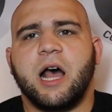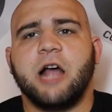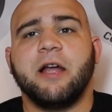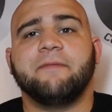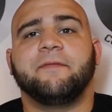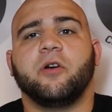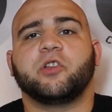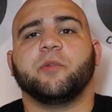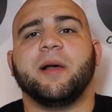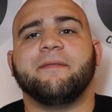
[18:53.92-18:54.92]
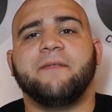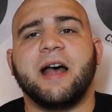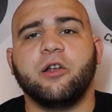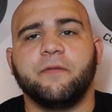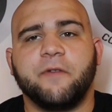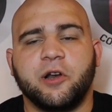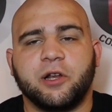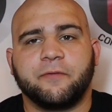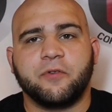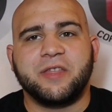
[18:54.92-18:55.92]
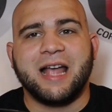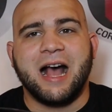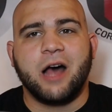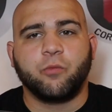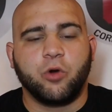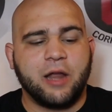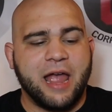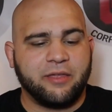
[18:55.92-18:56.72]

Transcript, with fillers: All right, folks, so my final verdict for the Onward